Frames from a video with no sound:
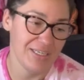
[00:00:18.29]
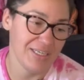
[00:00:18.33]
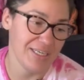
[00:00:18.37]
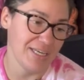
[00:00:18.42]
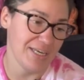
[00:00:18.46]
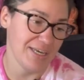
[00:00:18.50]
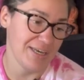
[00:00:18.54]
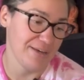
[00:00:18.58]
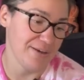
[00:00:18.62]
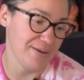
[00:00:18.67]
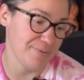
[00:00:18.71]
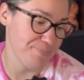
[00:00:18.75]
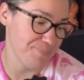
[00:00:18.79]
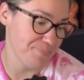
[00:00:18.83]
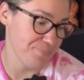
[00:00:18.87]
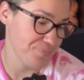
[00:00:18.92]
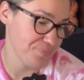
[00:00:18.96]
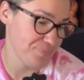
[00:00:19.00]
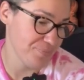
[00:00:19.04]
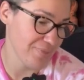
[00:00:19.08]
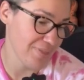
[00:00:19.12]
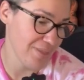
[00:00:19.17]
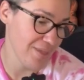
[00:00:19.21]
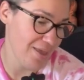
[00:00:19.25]
I
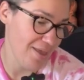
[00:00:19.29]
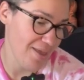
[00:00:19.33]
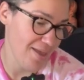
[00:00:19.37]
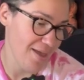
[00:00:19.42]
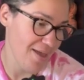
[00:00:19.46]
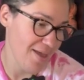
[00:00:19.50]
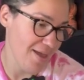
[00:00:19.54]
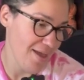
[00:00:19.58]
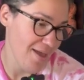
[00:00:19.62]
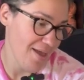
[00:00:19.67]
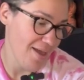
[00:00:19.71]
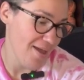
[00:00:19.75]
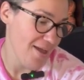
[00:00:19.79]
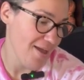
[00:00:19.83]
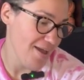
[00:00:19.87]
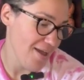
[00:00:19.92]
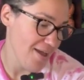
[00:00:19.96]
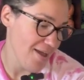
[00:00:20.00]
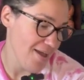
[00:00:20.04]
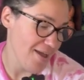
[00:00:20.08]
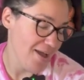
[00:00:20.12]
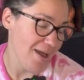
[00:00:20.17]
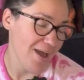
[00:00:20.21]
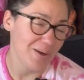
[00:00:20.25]

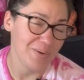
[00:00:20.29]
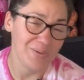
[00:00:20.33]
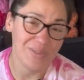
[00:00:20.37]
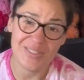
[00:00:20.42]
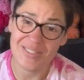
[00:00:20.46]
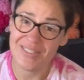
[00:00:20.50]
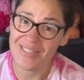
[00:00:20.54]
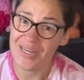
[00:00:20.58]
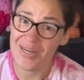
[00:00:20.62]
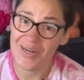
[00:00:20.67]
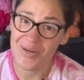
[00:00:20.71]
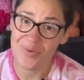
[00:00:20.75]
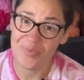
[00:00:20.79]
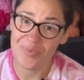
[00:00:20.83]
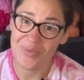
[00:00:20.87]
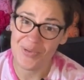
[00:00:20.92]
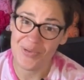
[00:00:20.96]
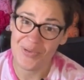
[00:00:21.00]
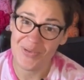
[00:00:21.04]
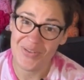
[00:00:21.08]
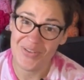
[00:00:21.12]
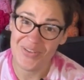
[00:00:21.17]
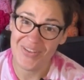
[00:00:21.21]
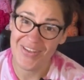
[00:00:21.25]
was
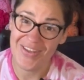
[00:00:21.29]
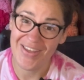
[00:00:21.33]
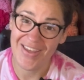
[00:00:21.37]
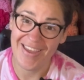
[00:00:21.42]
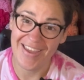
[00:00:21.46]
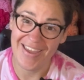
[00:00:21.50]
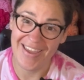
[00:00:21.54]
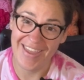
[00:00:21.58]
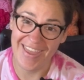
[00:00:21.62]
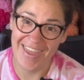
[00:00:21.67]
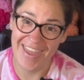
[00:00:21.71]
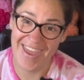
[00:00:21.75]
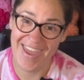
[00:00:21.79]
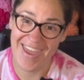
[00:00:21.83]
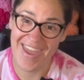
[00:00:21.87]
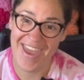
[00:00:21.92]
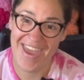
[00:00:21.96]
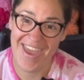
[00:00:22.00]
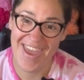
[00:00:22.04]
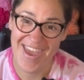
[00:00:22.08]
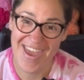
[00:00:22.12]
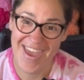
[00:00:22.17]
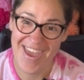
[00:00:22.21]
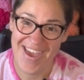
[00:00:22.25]
terrible,
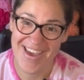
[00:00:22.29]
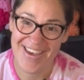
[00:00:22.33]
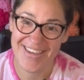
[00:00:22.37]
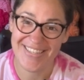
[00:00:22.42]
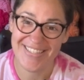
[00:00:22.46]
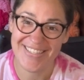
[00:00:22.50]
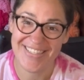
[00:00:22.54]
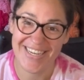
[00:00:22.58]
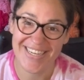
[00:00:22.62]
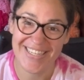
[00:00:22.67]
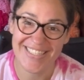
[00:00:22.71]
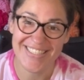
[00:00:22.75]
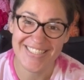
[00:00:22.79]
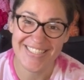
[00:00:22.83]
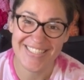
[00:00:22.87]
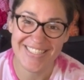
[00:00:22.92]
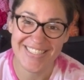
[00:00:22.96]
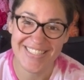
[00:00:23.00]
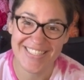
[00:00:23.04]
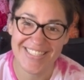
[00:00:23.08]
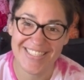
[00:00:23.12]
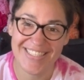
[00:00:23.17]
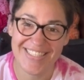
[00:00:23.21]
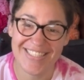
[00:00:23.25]
and I
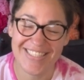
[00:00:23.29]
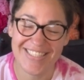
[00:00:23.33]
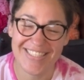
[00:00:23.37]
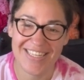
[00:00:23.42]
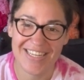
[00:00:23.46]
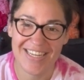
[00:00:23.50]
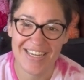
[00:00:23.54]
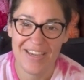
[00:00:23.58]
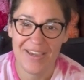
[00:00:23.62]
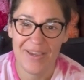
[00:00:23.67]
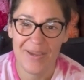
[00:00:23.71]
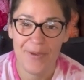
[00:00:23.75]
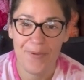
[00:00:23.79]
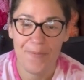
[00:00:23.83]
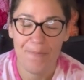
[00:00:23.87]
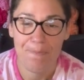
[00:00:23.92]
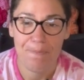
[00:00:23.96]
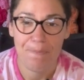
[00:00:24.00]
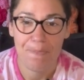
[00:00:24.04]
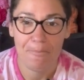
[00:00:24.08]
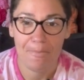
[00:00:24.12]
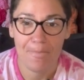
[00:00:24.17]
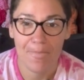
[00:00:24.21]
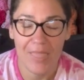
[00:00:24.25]
didn't
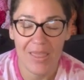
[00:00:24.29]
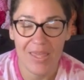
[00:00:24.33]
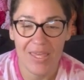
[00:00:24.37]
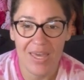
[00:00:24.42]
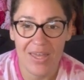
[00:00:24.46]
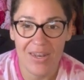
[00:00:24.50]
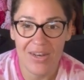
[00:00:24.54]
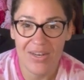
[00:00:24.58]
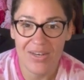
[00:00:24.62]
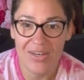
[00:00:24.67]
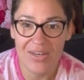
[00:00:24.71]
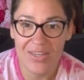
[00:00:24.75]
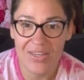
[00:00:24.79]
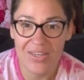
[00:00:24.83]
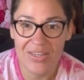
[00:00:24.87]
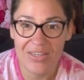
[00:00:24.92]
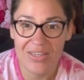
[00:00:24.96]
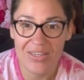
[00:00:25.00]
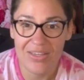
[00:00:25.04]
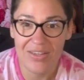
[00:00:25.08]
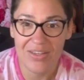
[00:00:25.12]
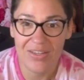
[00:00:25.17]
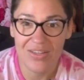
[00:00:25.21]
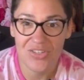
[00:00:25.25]
get
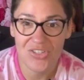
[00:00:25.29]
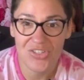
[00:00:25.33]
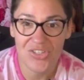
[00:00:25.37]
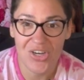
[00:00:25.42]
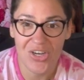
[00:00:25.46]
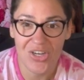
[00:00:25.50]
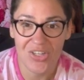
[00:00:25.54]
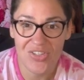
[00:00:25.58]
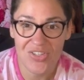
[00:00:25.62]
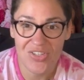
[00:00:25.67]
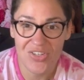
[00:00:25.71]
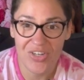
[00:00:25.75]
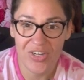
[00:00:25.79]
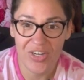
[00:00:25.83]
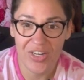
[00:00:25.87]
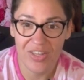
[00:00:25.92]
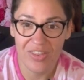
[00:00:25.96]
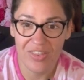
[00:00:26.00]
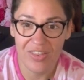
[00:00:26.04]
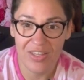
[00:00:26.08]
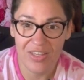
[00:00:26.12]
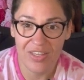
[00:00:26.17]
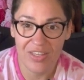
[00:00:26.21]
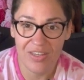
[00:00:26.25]
any shots or
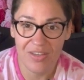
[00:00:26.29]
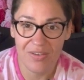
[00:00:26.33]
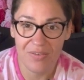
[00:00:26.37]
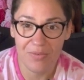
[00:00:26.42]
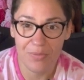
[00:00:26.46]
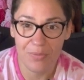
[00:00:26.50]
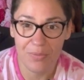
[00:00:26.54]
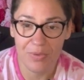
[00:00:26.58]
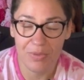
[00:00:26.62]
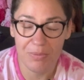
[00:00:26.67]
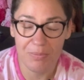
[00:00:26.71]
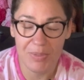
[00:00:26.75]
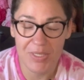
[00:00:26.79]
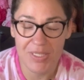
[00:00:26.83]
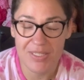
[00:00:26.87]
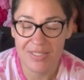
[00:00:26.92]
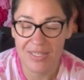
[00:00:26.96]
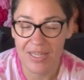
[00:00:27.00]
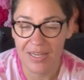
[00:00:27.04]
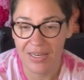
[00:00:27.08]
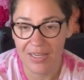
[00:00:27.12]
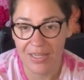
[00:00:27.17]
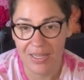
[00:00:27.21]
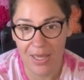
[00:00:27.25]
anything with me
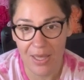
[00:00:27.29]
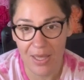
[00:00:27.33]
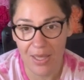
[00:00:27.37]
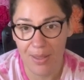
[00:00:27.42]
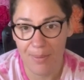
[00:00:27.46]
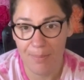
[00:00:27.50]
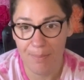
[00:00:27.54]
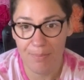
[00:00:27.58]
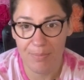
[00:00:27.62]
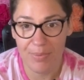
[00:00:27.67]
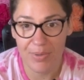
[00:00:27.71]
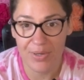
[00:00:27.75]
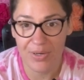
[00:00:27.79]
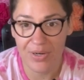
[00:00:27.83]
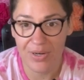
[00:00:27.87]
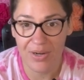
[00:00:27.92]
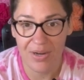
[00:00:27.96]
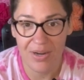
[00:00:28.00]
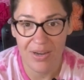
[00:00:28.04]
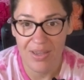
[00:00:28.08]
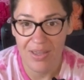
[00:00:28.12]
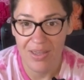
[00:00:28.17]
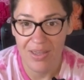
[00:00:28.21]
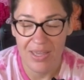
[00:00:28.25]
setting up or
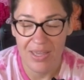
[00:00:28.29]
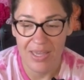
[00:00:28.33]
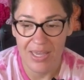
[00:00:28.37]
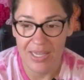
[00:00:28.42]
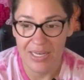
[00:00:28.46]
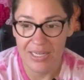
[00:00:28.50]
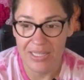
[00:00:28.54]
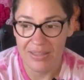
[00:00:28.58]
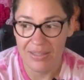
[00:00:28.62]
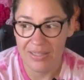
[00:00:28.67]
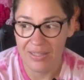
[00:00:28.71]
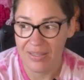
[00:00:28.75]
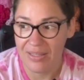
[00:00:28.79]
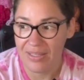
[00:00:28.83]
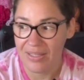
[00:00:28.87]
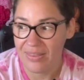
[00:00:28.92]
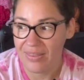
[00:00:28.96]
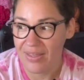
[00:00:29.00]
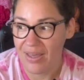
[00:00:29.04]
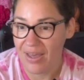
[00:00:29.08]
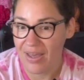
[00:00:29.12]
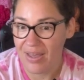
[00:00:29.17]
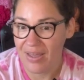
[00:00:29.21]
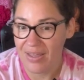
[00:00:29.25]
anything like
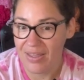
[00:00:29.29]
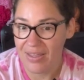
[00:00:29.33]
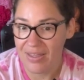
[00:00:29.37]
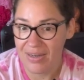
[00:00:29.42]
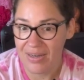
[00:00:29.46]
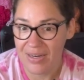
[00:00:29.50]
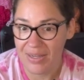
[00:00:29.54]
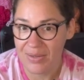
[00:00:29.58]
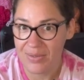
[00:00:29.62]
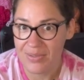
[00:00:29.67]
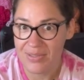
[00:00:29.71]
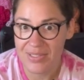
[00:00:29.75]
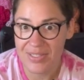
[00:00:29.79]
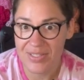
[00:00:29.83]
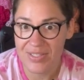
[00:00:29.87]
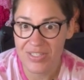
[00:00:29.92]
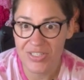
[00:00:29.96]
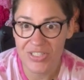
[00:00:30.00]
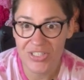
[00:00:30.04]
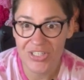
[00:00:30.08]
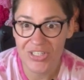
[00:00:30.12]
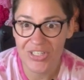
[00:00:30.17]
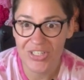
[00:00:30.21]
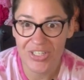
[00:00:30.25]
that, and I was in
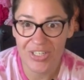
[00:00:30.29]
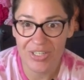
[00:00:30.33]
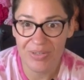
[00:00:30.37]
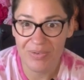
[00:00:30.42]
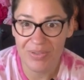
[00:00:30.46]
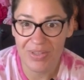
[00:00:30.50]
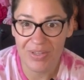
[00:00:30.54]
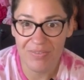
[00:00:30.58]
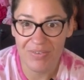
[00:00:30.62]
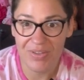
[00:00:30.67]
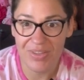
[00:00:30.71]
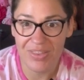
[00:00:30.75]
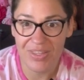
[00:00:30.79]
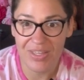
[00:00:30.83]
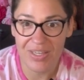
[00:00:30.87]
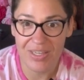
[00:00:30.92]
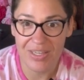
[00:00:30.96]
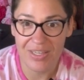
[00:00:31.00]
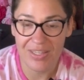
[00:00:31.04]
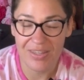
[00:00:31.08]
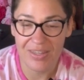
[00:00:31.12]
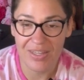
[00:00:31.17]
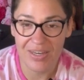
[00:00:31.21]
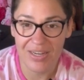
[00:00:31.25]
such a hurry with
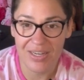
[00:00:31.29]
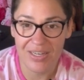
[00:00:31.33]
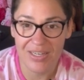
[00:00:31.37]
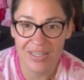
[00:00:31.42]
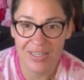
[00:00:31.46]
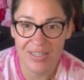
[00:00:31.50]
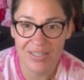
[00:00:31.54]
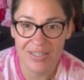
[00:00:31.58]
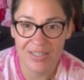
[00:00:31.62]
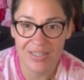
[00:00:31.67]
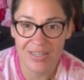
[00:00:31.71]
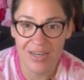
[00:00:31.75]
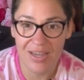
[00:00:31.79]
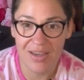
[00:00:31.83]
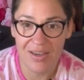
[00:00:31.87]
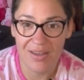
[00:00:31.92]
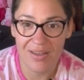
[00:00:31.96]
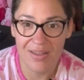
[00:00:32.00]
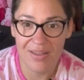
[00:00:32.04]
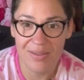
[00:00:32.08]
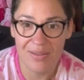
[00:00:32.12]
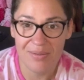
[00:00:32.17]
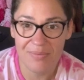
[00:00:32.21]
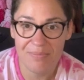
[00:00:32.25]
everything that I didn't
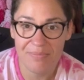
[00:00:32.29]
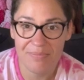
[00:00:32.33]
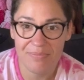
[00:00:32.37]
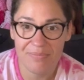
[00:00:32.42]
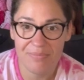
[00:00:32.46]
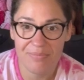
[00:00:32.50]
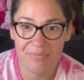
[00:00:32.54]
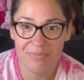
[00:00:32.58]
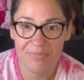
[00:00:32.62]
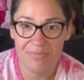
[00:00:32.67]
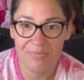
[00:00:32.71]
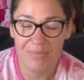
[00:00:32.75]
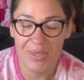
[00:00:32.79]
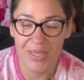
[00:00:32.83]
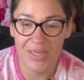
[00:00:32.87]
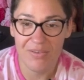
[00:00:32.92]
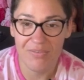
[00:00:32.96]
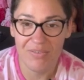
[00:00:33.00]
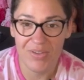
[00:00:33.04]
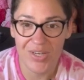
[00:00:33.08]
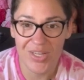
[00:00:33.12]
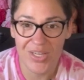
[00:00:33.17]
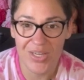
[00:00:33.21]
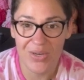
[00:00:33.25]
make a
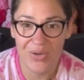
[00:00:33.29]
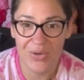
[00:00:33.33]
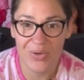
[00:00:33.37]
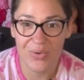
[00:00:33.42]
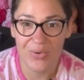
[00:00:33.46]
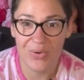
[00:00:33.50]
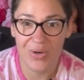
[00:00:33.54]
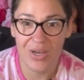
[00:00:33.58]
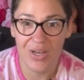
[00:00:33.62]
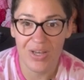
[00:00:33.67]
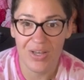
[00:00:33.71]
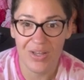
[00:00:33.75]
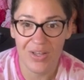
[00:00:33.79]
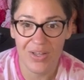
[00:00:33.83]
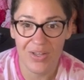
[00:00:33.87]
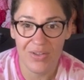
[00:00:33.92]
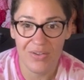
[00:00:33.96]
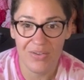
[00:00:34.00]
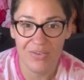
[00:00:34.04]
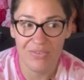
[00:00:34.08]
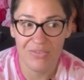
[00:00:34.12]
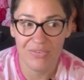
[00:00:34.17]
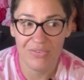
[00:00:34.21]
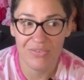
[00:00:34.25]
video
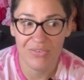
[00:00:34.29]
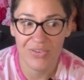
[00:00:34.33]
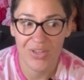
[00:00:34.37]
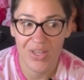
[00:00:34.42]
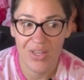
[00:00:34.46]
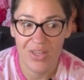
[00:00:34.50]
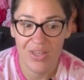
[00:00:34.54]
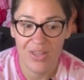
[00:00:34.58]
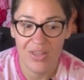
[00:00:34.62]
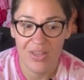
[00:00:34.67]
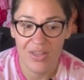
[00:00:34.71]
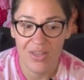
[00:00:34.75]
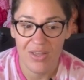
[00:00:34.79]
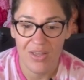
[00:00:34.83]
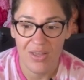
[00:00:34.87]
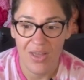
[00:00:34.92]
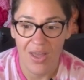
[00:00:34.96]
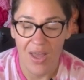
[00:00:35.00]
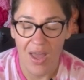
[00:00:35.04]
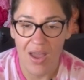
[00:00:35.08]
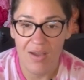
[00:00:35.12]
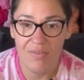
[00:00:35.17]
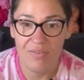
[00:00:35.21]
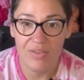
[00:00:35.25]
of
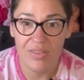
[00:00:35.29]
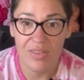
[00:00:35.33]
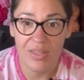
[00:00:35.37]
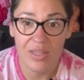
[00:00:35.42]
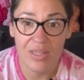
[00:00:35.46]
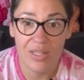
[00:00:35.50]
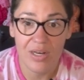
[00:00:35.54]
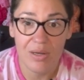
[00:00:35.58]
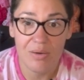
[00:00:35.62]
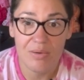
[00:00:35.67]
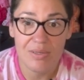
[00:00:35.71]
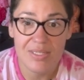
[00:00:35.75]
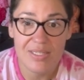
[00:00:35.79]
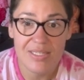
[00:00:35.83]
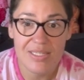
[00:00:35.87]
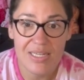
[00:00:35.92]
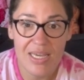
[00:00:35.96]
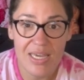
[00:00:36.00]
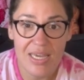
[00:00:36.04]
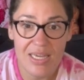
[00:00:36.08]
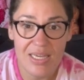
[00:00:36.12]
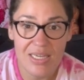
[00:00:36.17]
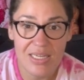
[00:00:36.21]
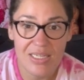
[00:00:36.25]
everything that I was
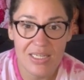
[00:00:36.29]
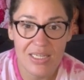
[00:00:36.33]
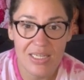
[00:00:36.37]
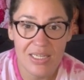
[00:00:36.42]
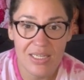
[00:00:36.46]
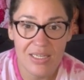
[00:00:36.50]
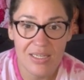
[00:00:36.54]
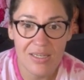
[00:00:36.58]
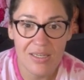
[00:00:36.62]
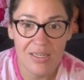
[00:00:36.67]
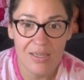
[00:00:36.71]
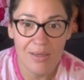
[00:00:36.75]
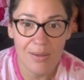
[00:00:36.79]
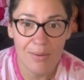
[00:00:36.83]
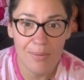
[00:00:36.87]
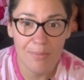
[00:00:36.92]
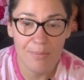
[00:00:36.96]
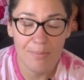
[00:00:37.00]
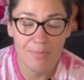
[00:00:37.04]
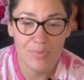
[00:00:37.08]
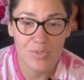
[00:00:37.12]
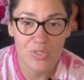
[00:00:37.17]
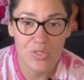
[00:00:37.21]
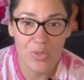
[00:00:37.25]
taking.
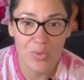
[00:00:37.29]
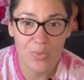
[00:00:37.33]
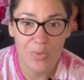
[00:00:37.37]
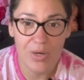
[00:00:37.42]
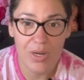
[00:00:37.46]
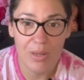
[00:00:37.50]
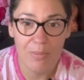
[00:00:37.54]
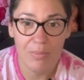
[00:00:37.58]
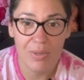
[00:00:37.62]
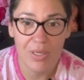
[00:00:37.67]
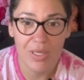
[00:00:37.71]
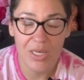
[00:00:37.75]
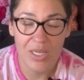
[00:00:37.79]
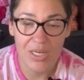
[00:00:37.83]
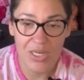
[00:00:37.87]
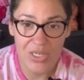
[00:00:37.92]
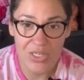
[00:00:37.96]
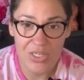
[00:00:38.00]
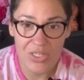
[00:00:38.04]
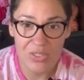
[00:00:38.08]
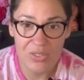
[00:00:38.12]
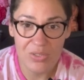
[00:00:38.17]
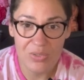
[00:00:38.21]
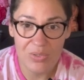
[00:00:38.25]
So what I'm gonna
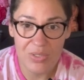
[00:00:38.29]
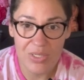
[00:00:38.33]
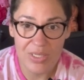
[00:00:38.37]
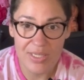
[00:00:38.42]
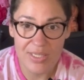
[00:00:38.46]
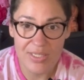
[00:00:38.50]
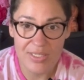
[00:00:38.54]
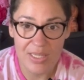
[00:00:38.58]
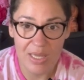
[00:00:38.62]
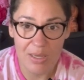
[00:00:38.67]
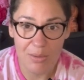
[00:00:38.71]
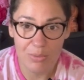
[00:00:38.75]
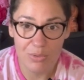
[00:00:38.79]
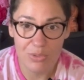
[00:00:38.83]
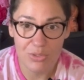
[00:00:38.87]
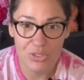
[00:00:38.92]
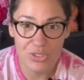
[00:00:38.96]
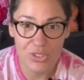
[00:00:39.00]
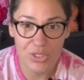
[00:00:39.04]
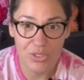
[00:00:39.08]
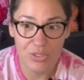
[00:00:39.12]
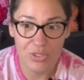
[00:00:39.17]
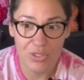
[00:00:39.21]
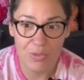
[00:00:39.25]
do is I will
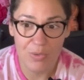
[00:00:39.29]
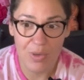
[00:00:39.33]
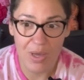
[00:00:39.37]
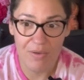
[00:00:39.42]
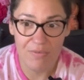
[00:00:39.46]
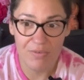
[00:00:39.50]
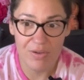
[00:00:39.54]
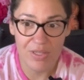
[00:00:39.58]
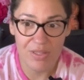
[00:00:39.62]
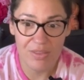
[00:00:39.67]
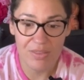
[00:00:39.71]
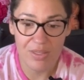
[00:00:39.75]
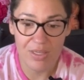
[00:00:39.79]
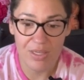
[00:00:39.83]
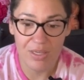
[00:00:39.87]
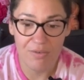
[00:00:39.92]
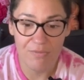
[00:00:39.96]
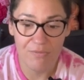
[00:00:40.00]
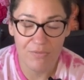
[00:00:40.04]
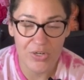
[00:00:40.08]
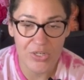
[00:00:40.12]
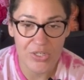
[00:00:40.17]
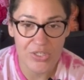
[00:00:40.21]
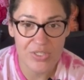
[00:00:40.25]
show you everything
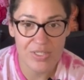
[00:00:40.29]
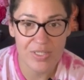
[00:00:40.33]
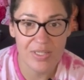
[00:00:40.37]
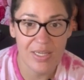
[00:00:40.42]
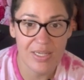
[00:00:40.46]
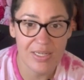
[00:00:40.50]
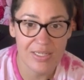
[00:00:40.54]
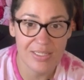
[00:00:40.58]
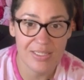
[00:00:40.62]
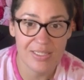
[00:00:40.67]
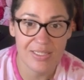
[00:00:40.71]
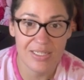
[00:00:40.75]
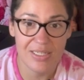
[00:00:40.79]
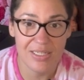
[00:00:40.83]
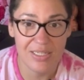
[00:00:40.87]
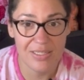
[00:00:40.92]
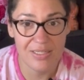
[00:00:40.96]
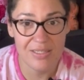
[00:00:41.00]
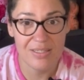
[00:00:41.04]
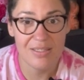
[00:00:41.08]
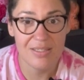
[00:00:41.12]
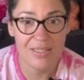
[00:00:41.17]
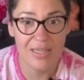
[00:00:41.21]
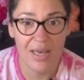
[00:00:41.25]
first that
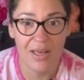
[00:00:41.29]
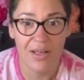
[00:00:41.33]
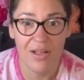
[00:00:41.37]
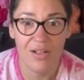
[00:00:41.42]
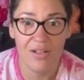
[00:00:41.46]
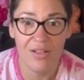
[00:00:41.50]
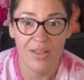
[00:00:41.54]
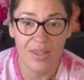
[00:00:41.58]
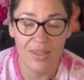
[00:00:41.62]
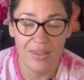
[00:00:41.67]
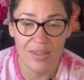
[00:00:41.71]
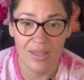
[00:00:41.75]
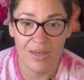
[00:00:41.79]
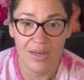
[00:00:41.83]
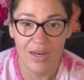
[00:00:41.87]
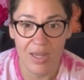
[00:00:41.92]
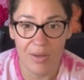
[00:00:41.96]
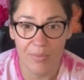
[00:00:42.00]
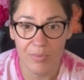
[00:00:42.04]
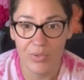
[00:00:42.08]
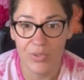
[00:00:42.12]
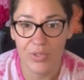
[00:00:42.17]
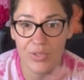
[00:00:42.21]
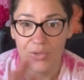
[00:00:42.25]
didn't sell, and then
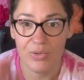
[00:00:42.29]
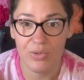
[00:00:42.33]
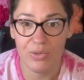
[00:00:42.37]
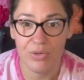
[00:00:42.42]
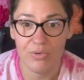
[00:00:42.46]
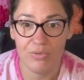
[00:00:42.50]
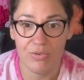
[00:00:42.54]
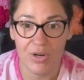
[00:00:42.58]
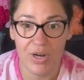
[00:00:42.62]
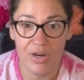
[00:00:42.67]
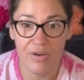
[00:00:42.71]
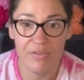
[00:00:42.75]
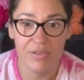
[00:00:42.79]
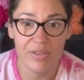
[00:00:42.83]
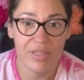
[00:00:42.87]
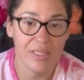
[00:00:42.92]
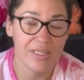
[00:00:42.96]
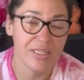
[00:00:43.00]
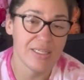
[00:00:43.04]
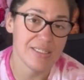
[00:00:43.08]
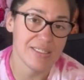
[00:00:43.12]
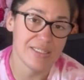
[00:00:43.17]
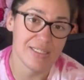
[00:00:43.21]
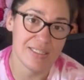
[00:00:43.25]
I will go over
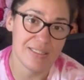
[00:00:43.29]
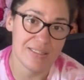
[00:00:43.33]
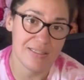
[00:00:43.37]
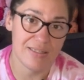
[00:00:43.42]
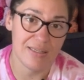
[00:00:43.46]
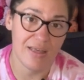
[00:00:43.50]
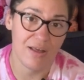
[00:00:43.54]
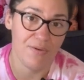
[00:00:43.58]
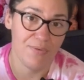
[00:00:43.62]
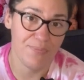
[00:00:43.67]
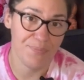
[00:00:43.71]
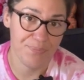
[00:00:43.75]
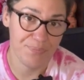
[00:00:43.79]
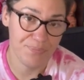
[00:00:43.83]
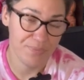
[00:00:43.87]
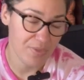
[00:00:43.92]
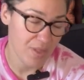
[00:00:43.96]
everything that did sell.